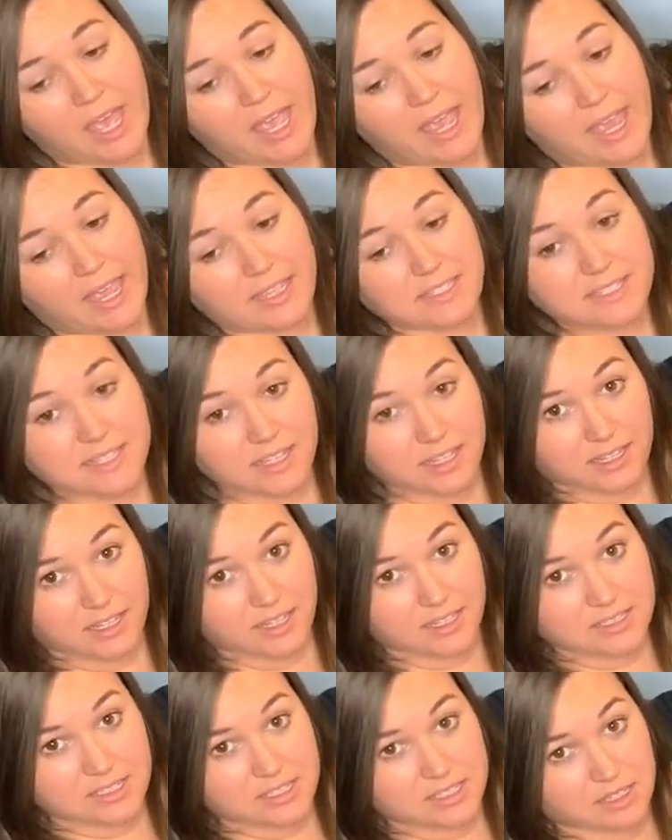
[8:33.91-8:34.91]
As that
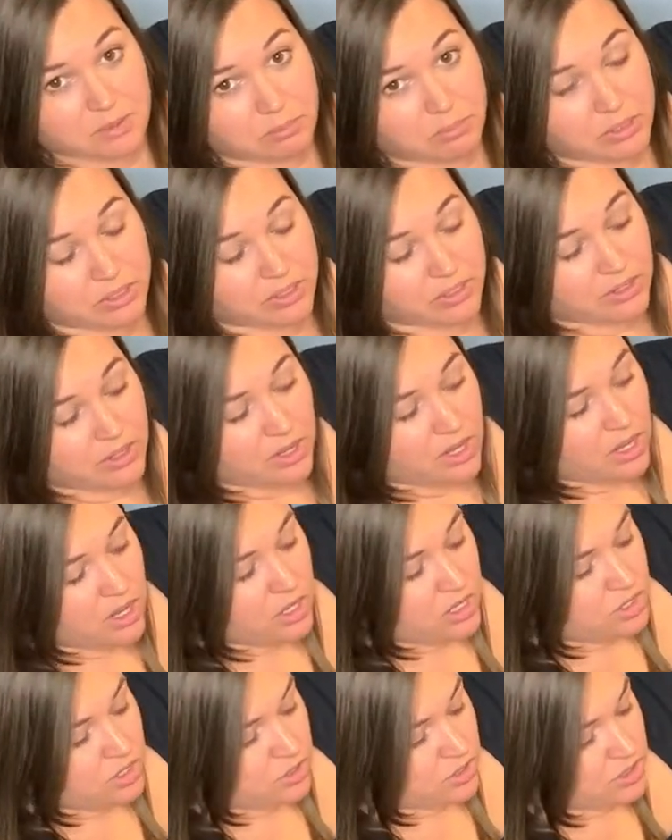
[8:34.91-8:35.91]
gets simpler,
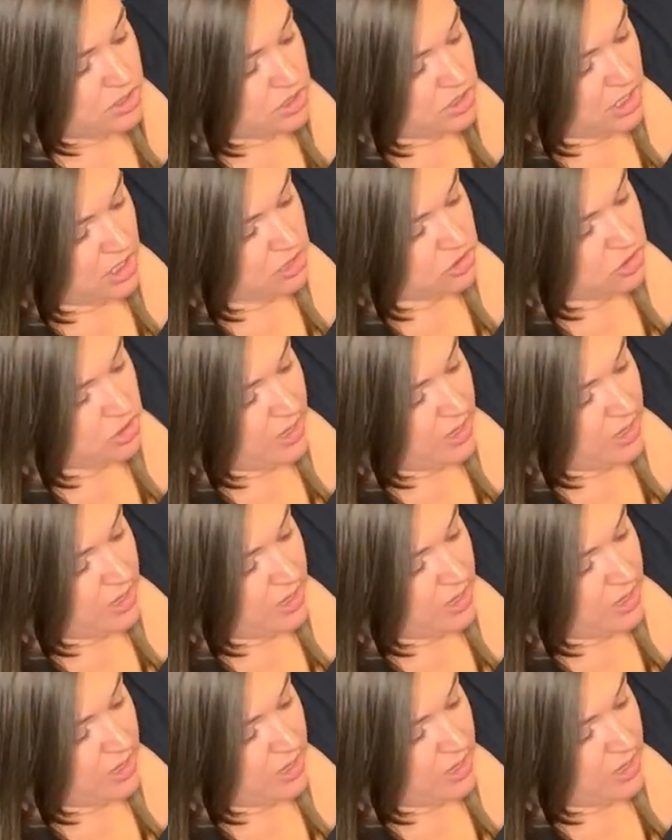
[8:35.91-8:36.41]
you can change your